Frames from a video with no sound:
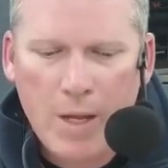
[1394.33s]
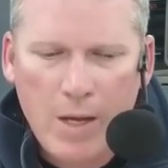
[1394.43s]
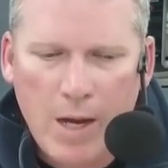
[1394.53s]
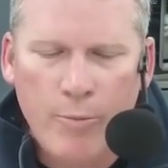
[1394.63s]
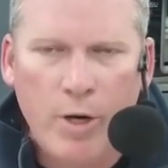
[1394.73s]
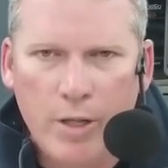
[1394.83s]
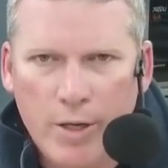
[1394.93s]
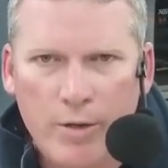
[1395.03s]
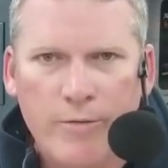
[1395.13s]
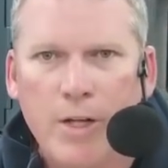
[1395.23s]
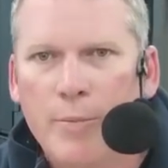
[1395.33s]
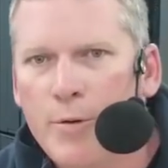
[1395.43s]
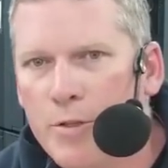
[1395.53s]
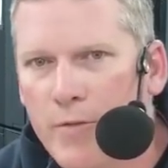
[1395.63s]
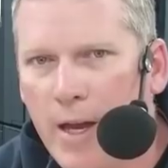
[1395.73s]
I'm one of the
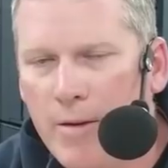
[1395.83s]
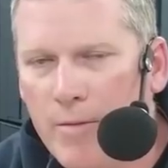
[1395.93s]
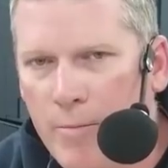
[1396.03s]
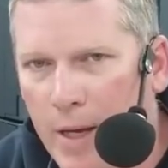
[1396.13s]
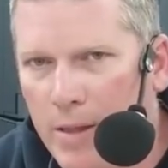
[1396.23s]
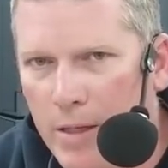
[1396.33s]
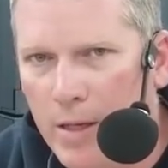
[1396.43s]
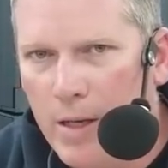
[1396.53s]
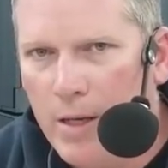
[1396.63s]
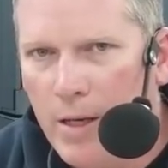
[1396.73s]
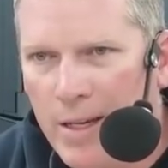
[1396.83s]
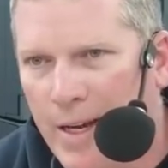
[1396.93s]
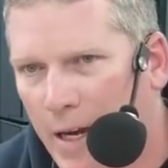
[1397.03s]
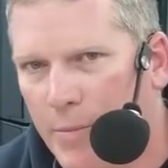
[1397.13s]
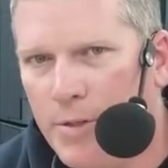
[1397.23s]
co-developers of that method. And
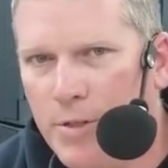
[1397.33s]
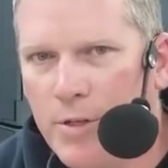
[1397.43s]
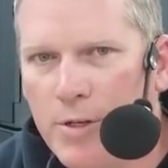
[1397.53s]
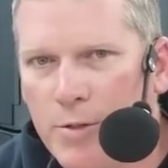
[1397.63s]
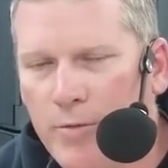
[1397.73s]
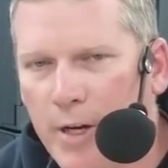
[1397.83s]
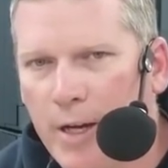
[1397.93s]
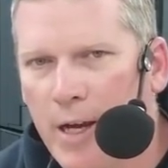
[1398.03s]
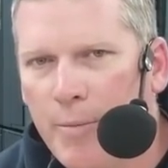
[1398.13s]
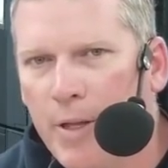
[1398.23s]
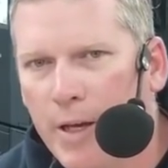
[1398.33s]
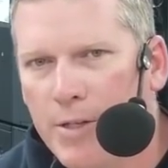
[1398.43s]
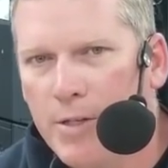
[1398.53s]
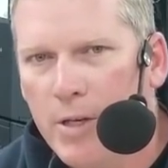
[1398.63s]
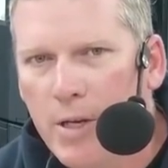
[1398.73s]
cannabis is also a very
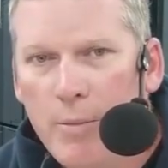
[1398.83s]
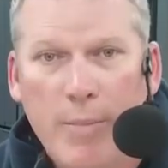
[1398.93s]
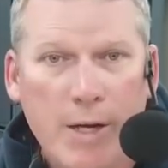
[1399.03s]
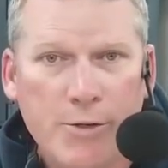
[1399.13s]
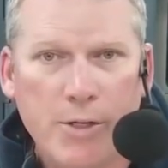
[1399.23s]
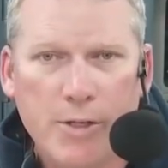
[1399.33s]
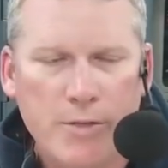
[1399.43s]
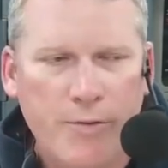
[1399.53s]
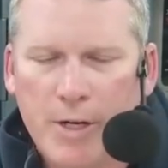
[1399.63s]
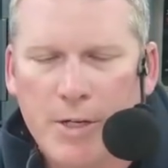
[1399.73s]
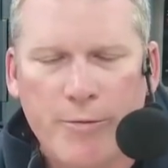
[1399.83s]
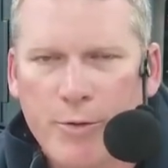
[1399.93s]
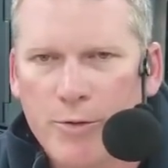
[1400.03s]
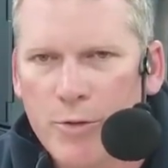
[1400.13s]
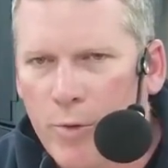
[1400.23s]
complex matrix. It's very
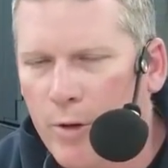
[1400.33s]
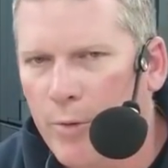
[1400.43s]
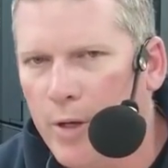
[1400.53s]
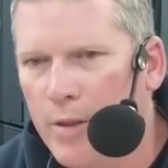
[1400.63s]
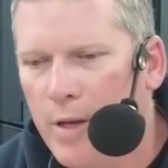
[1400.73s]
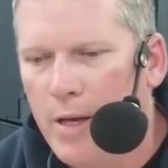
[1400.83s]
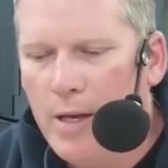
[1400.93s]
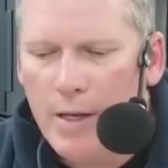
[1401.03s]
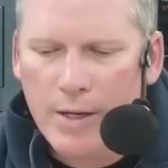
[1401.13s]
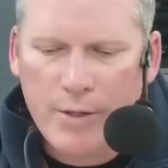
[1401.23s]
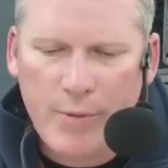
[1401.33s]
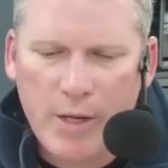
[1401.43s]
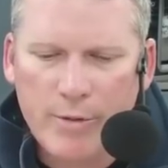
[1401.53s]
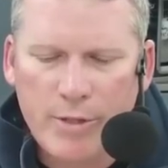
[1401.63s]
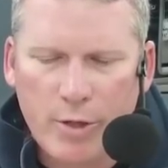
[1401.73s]
difficult to work with. And to be
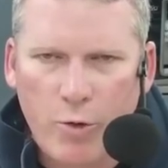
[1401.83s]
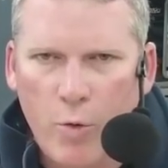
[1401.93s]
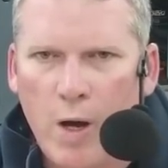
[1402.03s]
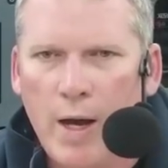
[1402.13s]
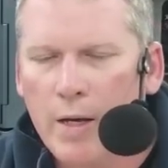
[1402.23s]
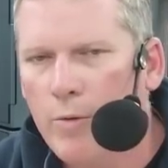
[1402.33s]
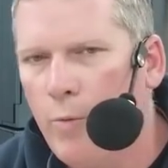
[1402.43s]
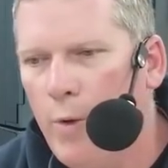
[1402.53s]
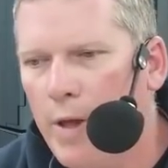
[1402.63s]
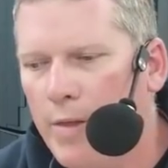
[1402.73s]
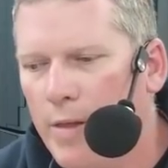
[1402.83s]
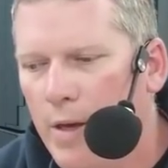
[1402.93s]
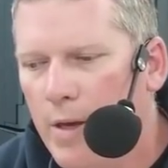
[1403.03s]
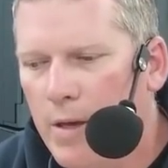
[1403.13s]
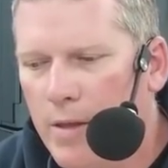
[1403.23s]
able to quant with
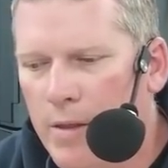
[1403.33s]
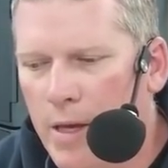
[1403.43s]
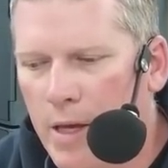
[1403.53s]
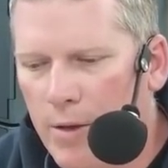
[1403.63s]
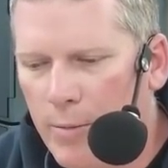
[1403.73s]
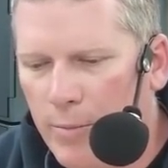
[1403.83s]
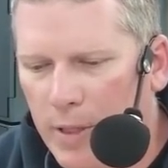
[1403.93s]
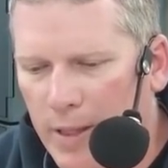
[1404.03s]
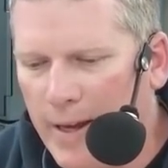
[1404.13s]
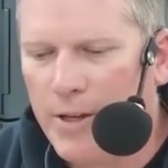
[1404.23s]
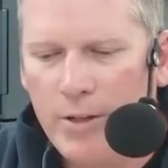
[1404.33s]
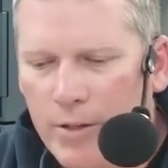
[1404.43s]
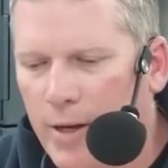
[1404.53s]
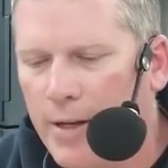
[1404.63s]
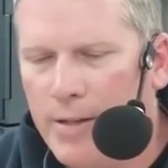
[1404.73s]
the
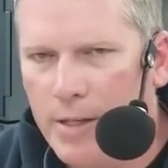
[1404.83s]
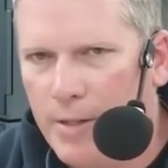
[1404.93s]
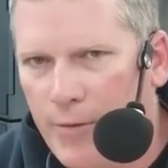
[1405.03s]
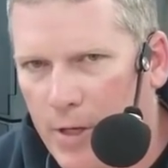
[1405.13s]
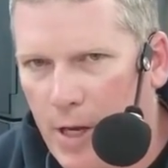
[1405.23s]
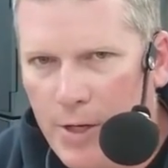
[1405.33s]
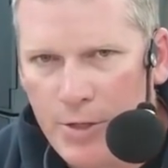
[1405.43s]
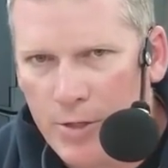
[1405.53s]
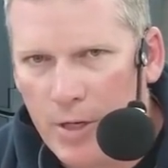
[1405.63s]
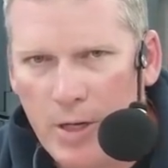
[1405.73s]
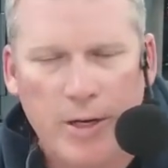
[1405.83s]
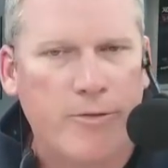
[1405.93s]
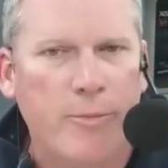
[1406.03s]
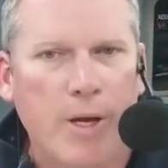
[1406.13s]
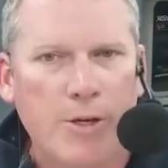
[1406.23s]
molecular identification
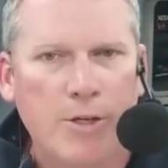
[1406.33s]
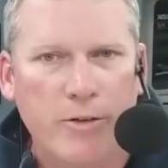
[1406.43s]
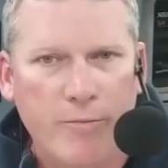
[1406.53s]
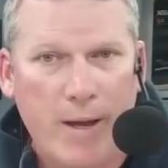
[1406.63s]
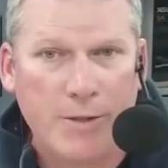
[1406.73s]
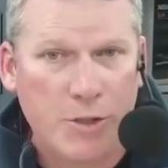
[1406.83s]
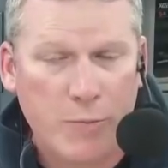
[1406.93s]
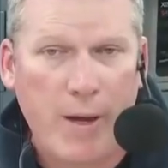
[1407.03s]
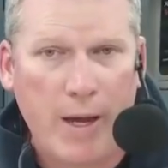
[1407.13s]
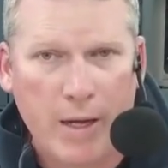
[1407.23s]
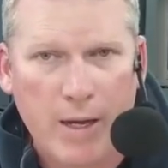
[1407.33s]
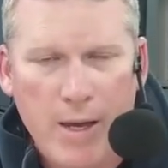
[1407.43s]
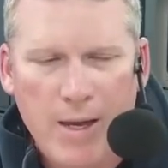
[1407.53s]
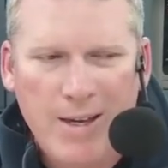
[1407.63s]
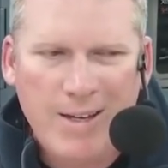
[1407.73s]
confirmation of mass spec,
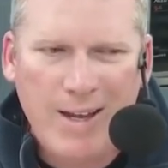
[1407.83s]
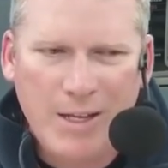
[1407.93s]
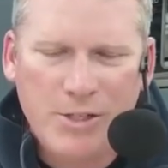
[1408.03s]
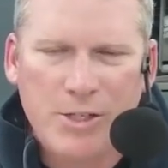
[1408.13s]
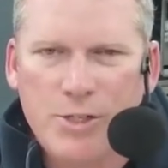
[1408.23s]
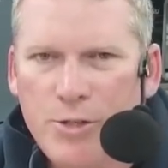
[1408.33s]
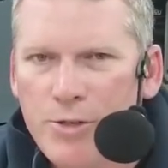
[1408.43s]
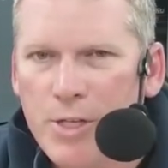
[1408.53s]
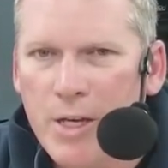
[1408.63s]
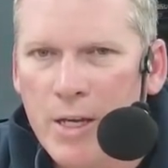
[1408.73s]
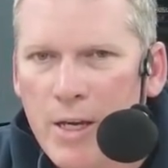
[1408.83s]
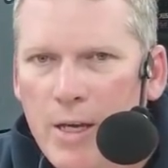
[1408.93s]
not just using